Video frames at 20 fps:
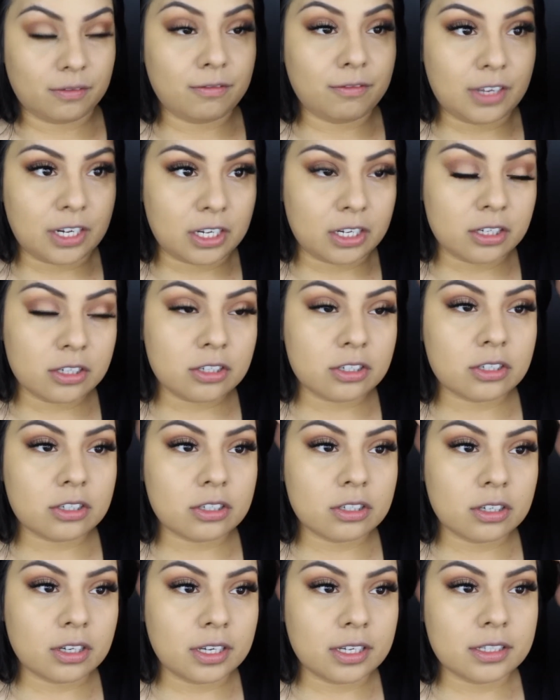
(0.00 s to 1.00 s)

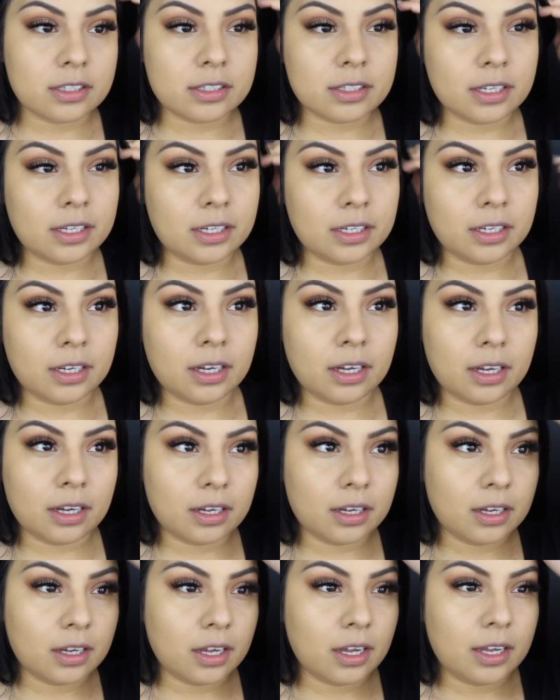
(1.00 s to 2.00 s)
finish. It's like
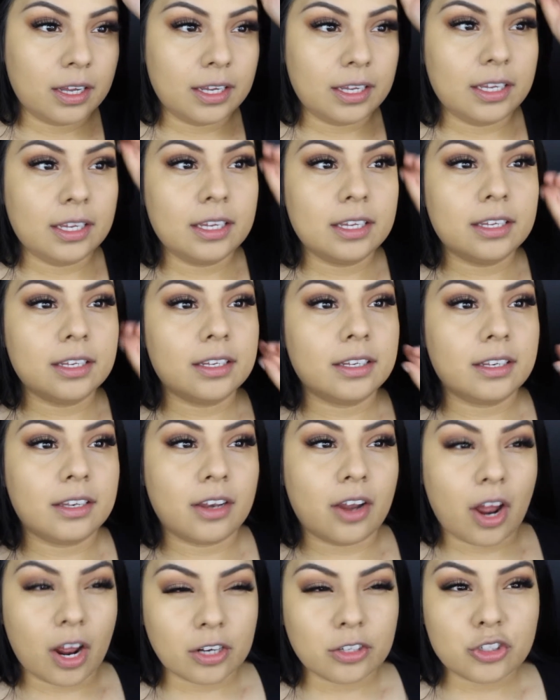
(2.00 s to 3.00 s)

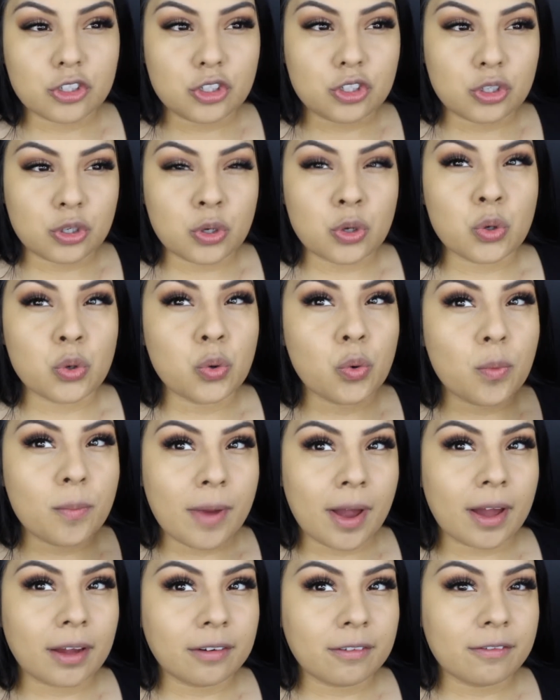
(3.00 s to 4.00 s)
not too
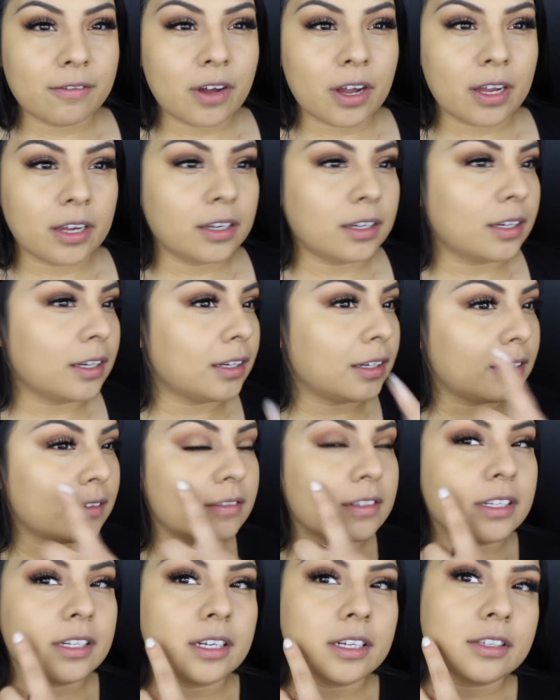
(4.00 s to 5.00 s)
mattifying. It
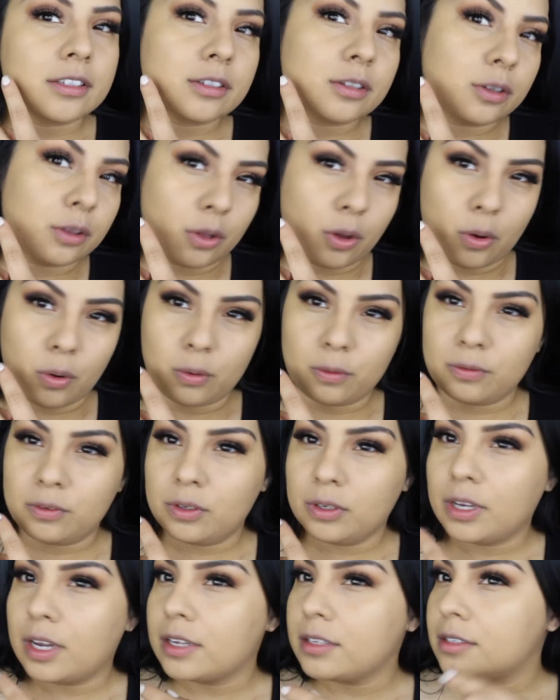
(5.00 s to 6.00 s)
gives a nice glow if
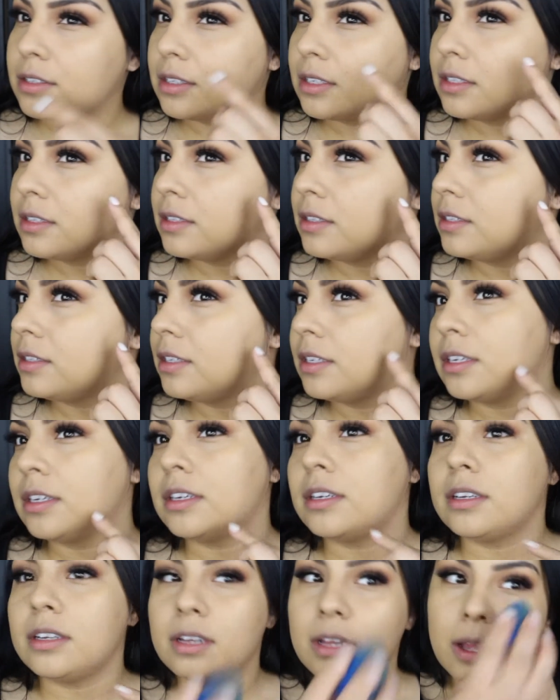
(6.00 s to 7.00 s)
you guys can
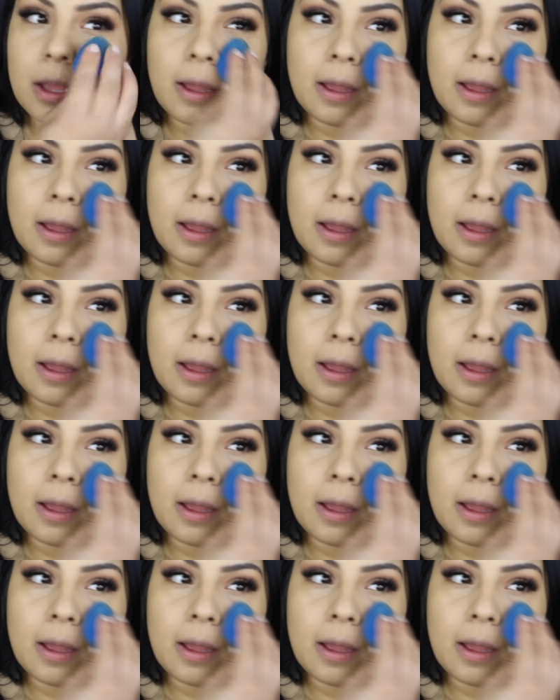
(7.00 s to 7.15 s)
see.